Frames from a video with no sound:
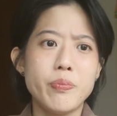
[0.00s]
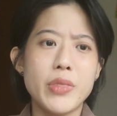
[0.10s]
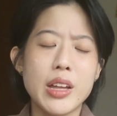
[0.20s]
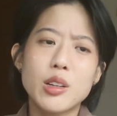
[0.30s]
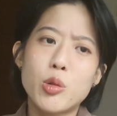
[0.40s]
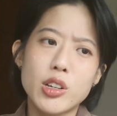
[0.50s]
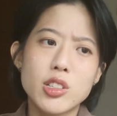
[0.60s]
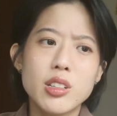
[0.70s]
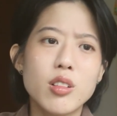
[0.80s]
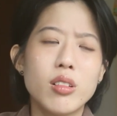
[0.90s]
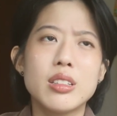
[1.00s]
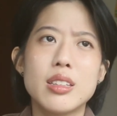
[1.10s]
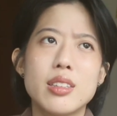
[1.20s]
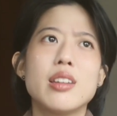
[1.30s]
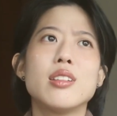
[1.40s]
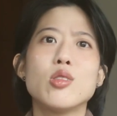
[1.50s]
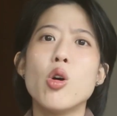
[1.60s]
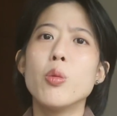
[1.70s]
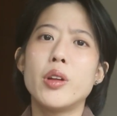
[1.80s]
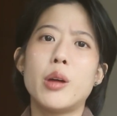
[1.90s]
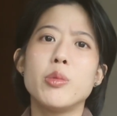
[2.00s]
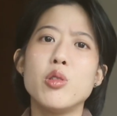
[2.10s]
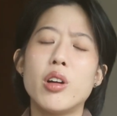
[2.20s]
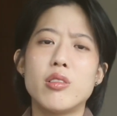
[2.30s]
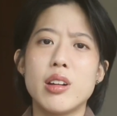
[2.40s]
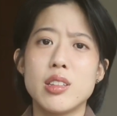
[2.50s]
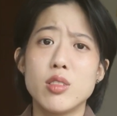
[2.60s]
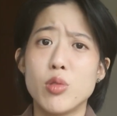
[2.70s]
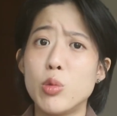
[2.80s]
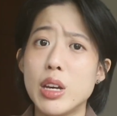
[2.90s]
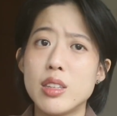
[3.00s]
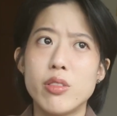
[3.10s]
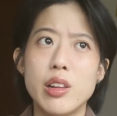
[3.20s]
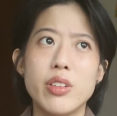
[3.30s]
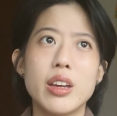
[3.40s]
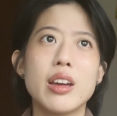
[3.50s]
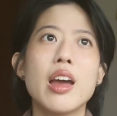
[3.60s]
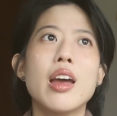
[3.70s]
and in questioning all these things open up new horizons for ways of living.